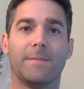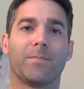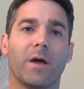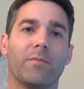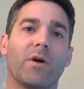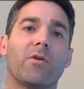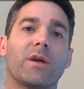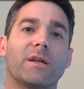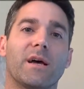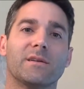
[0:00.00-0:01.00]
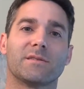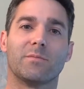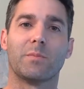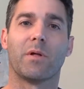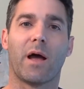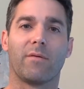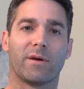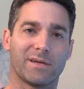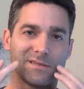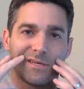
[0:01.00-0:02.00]
The other thing it does, some people have
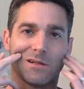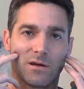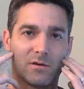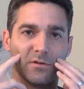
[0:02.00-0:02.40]
like a silicone